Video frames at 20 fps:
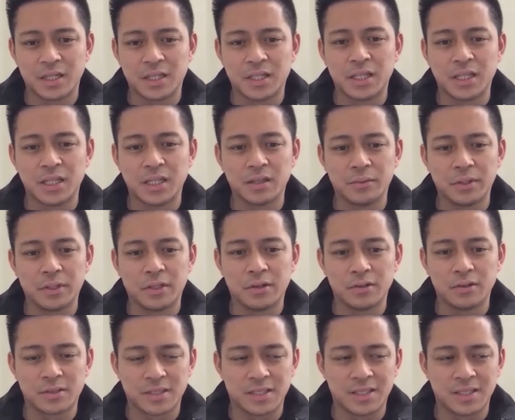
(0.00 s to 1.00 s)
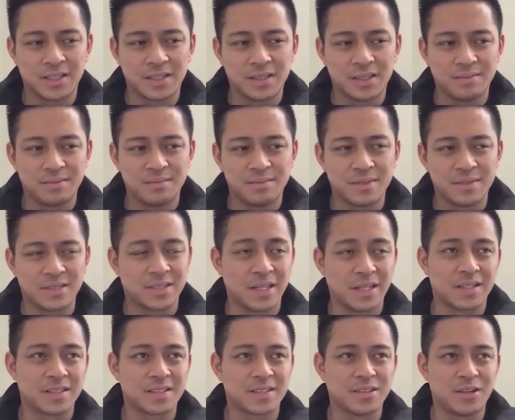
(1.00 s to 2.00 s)
dealing with those
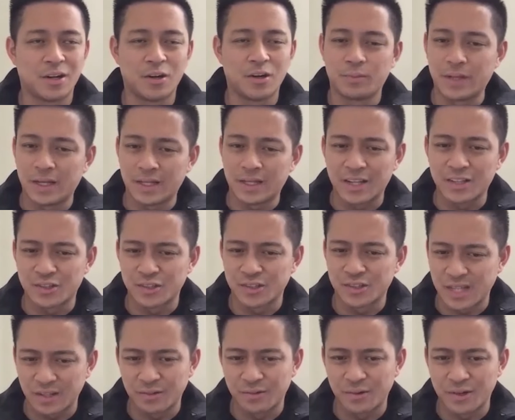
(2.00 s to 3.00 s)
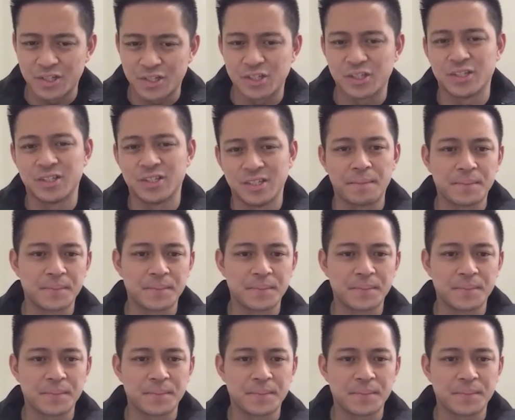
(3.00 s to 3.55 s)
mistakes. So I hope that answers that question.